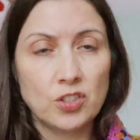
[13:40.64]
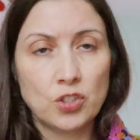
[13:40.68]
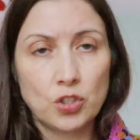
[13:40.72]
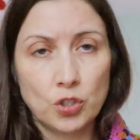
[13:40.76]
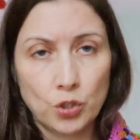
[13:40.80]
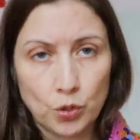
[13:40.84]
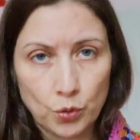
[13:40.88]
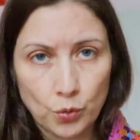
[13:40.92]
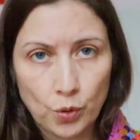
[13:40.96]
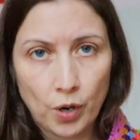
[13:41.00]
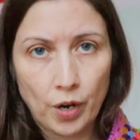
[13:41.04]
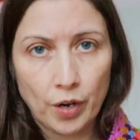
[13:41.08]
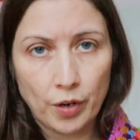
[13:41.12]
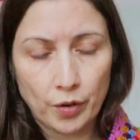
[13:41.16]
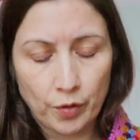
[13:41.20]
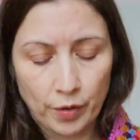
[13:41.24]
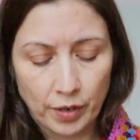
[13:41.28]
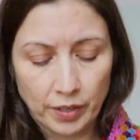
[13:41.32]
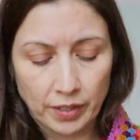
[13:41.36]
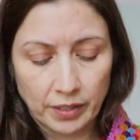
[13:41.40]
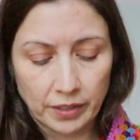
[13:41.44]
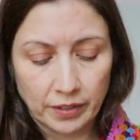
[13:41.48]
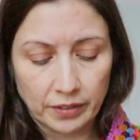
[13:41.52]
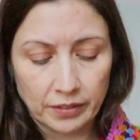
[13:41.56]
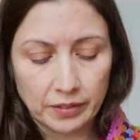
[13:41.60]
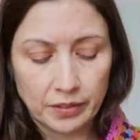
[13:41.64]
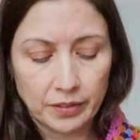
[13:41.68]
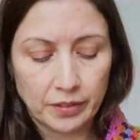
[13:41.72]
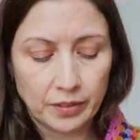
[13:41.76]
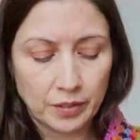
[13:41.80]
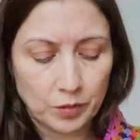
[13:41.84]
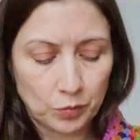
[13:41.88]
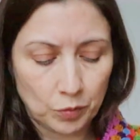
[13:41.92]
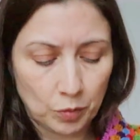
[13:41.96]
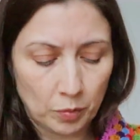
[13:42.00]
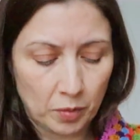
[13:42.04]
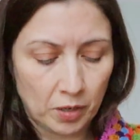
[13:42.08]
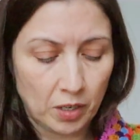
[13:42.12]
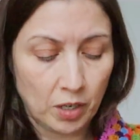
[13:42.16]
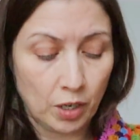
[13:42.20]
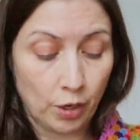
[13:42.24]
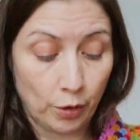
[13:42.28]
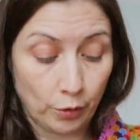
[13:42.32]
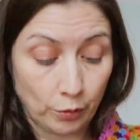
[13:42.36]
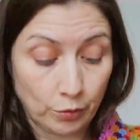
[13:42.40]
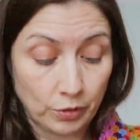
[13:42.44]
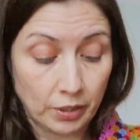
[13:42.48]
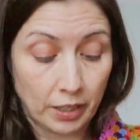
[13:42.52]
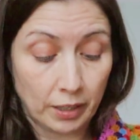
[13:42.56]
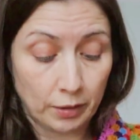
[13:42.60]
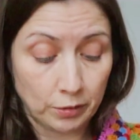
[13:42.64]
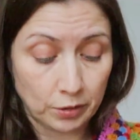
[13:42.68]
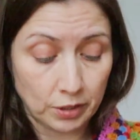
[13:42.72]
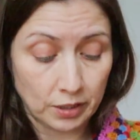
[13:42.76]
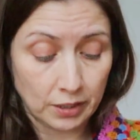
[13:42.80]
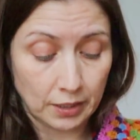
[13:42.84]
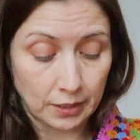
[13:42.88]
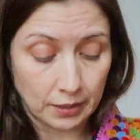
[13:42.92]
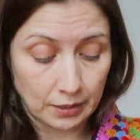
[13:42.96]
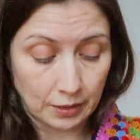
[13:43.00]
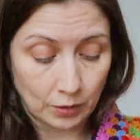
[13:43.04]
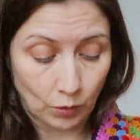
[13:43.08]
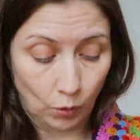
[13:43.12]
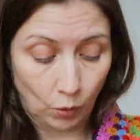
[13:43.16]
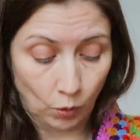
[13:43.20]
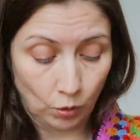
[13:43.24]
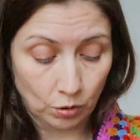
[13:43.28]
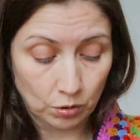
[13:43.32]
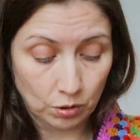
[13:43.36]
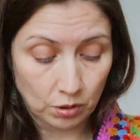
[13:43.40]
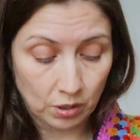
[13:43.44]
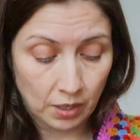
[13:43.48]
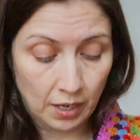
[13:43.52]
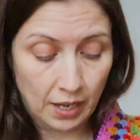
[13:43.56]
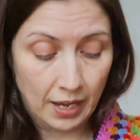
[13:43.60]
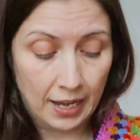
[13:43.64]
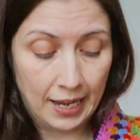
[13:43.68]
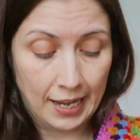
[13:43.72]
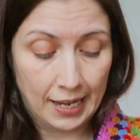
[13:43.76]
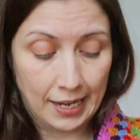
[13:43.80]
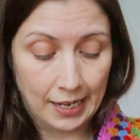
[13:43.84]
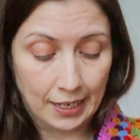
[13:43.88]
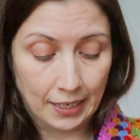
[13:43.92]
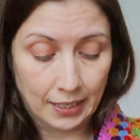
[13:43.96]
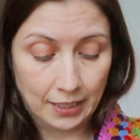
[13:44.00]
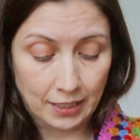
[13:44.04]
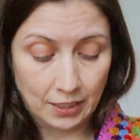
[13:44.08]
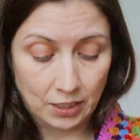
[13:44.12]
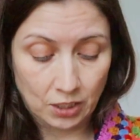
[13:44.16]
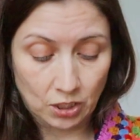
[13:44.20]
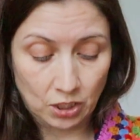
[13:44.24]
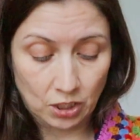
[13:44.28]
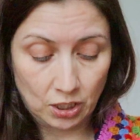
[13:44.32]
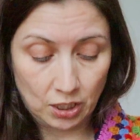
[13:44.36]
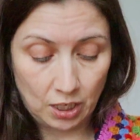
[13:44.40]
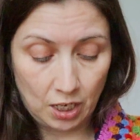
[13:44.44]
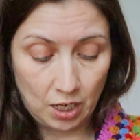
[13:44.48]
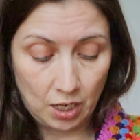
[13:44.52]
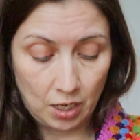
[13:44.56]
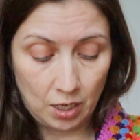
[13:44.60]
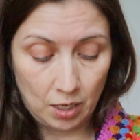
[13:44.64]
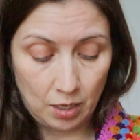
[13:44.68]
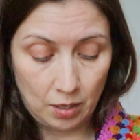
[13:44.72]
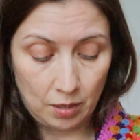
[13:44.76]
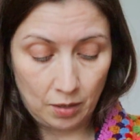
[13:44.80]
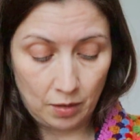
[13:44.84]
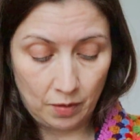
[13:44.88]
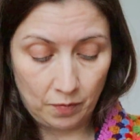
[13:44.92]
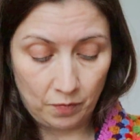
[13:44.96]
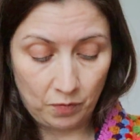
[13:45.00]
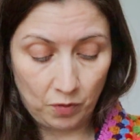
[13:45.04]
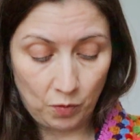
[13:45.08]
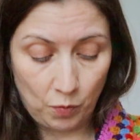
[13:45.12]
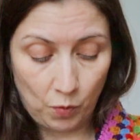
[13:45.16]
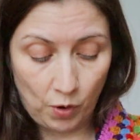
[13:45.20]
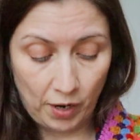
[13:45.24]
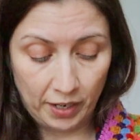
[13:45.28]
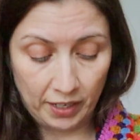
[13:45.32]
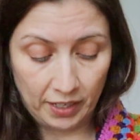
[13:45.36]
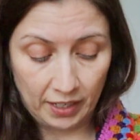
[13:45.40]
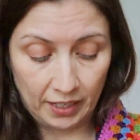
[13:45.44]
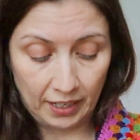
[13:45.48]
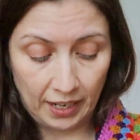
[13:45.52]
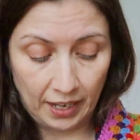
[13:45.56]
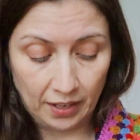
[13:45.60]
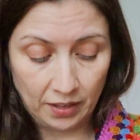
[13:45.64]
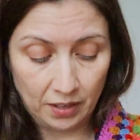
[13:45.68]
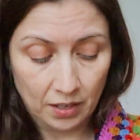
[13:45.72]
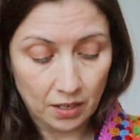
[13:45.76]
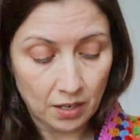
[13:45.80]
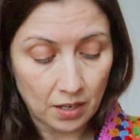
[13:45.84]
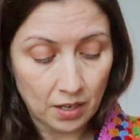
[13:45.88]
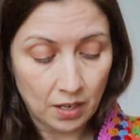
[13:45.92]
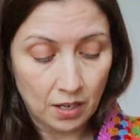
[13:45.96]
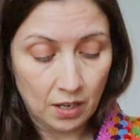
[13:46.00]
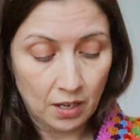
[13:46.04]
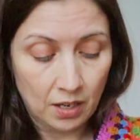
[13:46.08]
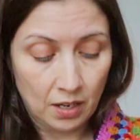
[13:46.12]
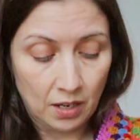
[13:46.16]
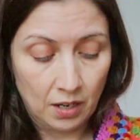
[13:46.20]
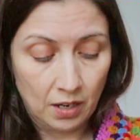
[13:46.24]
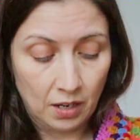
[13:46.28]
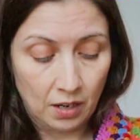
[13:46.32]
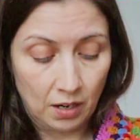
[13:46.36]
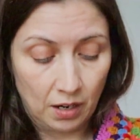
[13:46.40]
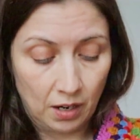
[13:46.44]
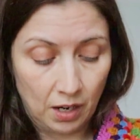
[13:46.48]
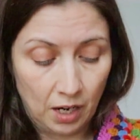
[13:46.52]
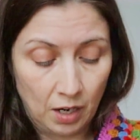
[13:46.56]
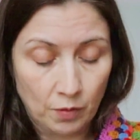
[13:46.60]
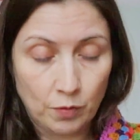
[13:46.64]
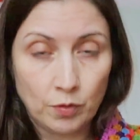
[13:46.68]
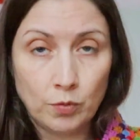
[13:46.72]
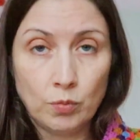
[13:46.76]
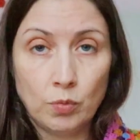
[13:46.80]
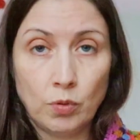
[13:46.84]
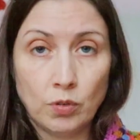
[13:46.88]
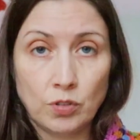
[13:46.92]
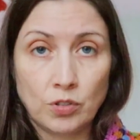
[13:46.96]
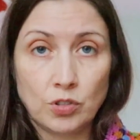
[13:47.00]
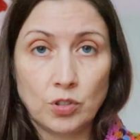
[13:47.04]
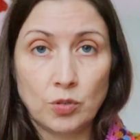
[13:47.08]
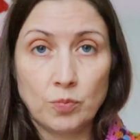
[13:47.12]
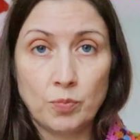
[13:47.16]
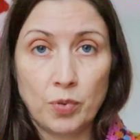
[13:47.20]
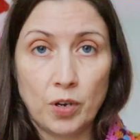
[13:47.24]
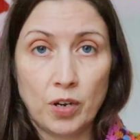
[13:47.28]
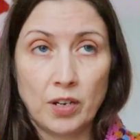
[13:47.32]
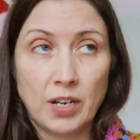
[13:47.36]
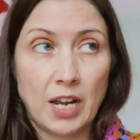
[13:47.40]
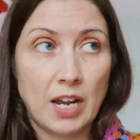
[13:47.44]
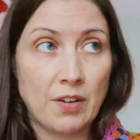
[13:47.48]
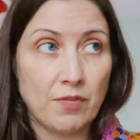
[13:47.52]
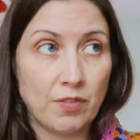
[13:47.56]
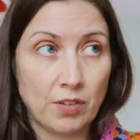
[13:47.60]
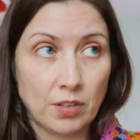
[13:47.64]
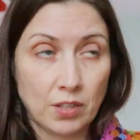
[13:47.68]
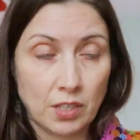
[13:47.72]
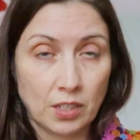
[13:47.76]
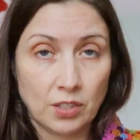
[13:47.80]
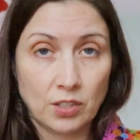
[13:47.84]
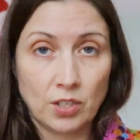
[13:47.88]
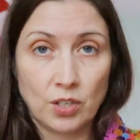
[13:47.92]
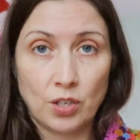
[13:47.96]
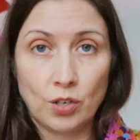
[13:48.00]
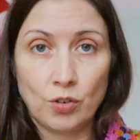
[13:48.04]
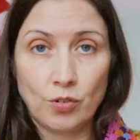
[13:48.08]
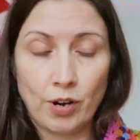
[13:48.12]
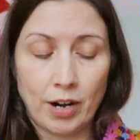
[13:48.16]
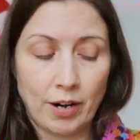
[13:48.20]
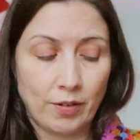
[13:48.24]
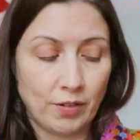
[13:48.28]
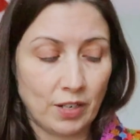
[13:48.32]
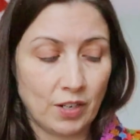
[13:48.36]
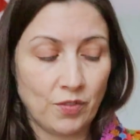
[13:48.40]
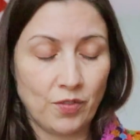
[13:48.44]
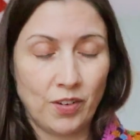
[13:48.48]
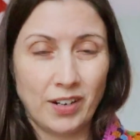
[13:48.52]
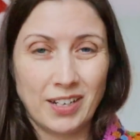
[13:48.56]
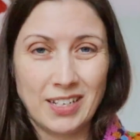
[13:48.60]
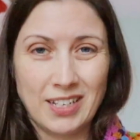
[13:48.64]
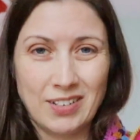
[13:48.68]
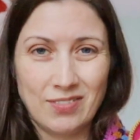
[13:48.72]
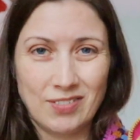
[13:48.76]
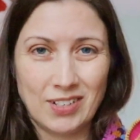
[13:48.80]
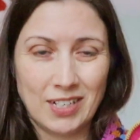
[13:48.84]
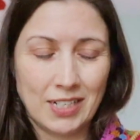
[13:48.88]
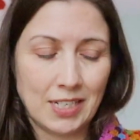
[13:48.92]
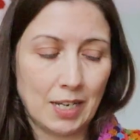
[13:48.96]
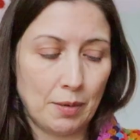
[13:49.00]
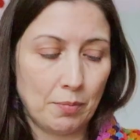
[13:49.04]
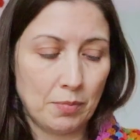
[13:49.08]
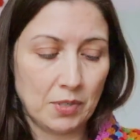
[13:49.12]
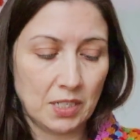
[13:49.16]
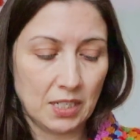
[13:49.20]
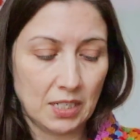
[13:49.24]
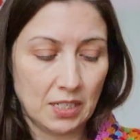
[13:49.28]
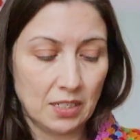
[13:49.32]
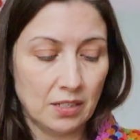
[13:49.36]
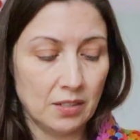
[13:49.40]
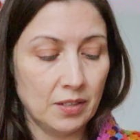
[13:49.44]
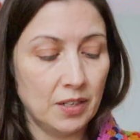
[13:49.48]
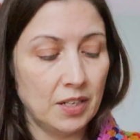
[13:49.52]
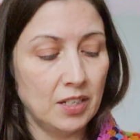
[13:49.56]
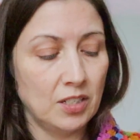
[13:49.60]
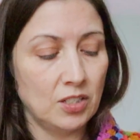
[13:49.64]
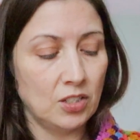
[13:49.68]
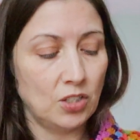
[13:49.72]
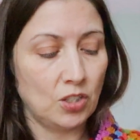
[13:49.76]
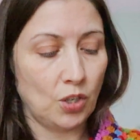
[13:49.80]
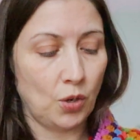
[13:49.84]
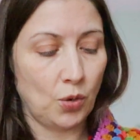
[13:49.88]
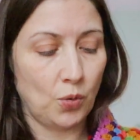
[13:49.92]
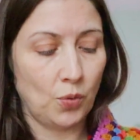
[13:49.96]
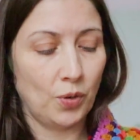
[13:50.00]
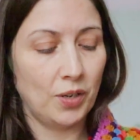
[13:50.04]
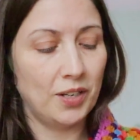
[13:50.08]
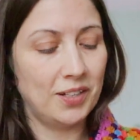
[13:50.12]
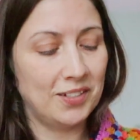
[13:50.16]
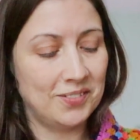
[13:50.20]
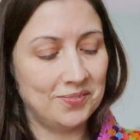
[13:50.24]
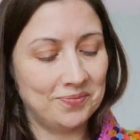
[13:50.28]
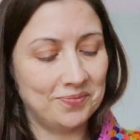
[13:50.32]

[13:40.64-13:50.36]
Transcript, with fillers: To her credit, this woman knows how to knit socks. And from what I can gather, I will want to burn everything to the ground if I even attempt it. So